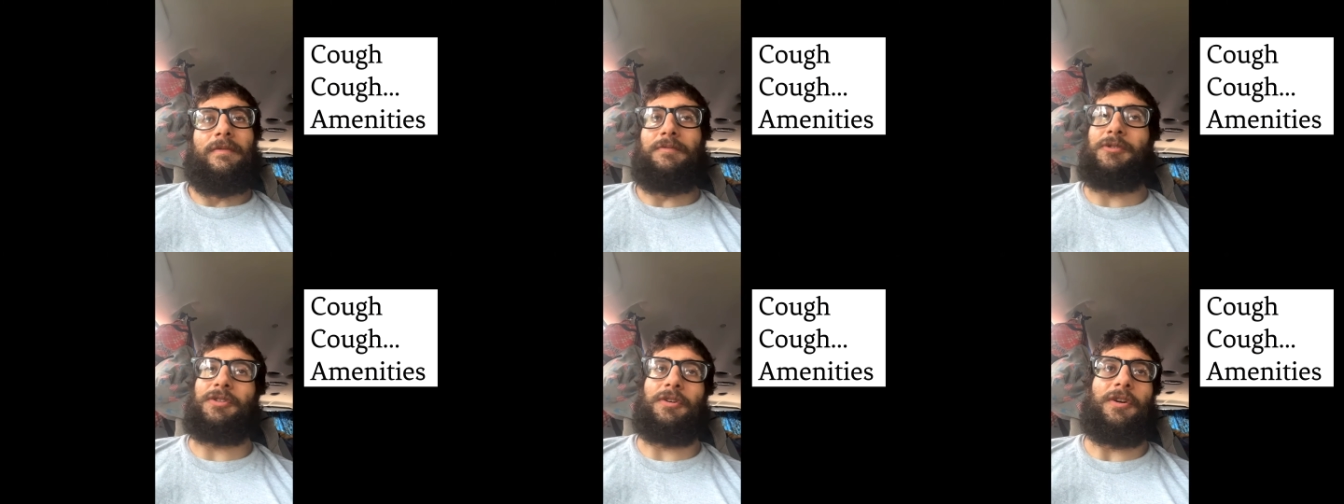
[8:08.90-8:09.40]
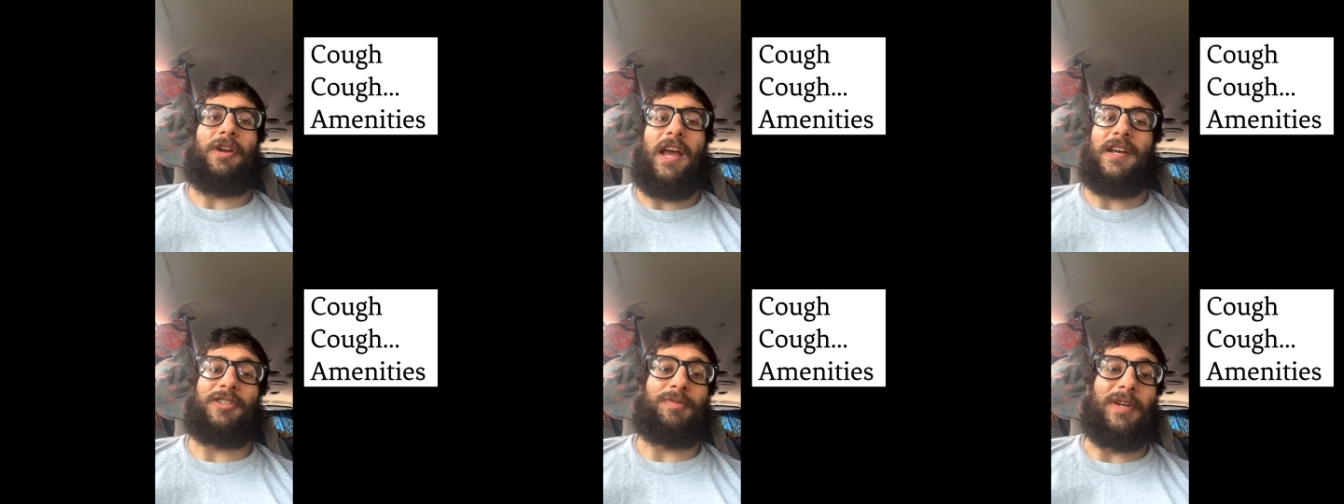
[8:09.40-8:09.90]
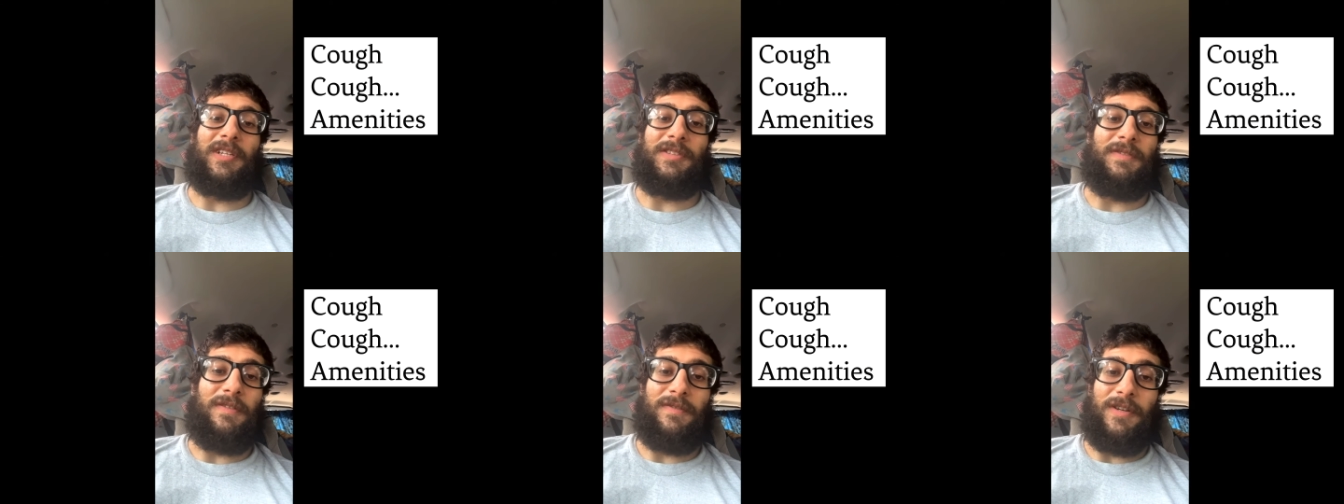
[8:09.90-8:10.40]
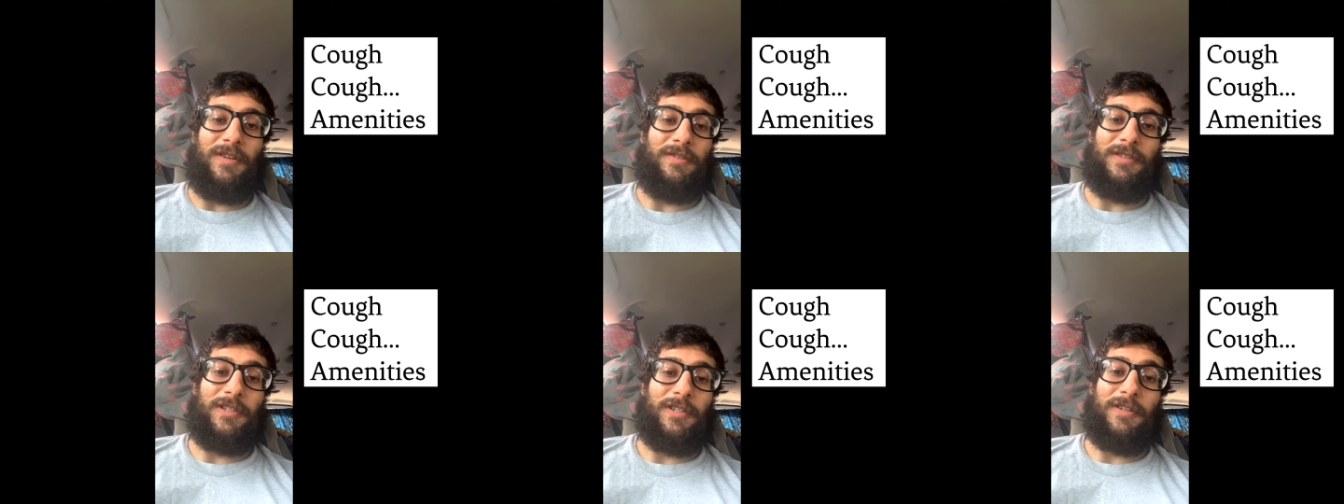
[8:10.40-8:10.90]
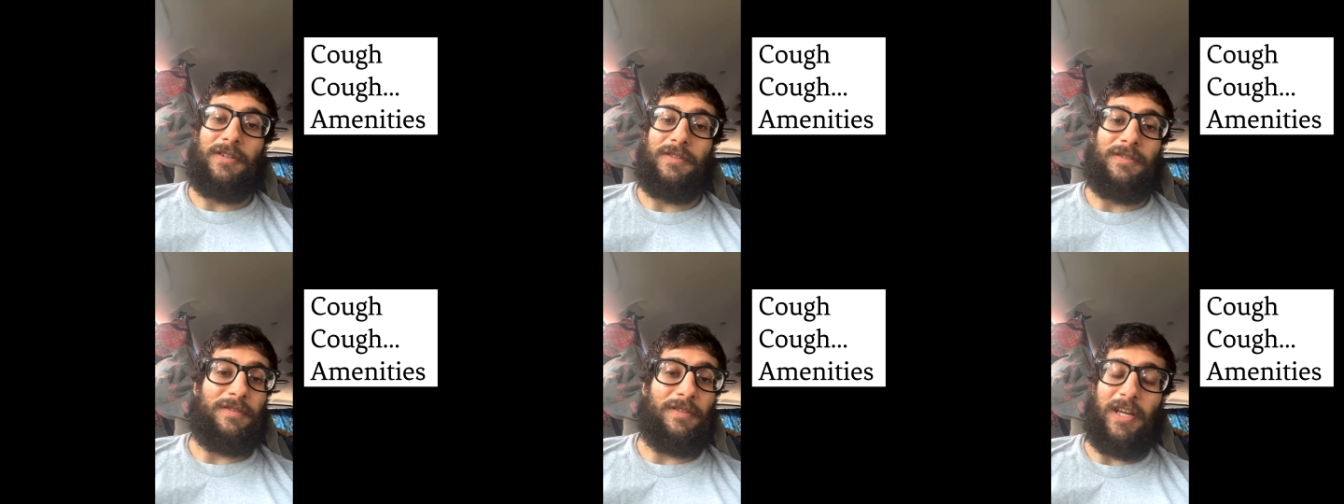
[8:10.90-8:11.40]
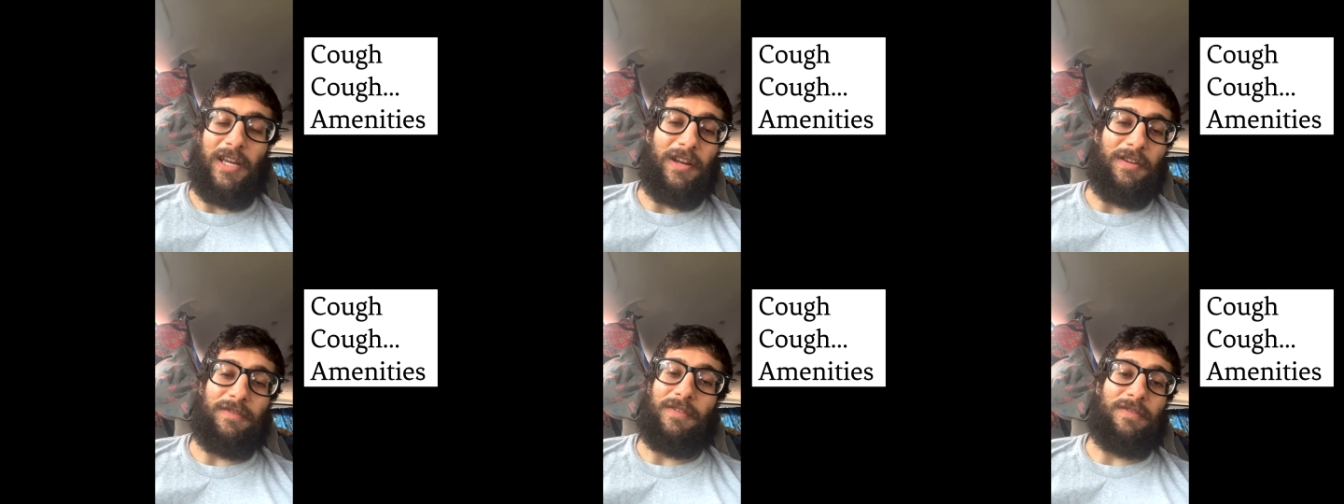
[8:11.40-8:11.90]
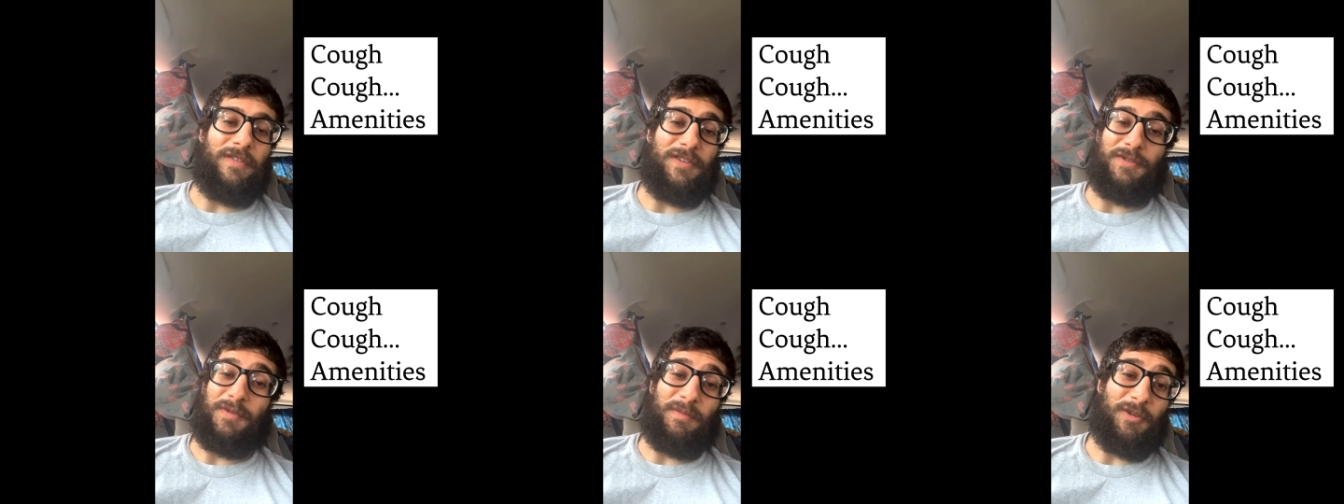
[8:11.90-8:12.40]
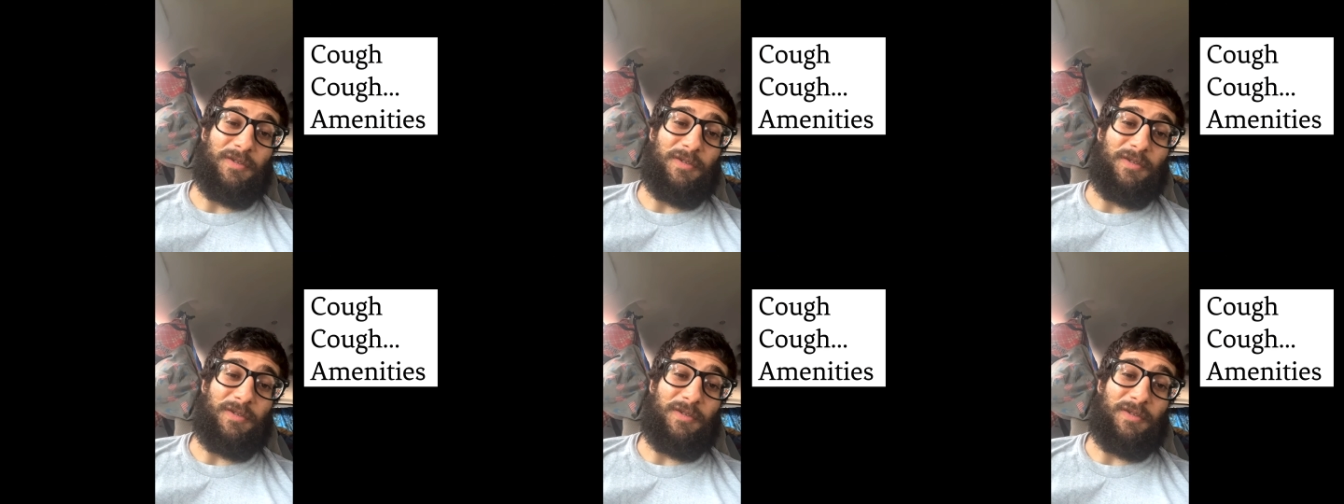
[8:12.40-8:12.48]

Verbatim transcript: certain aspects of every hotel. I gotta this is what I'm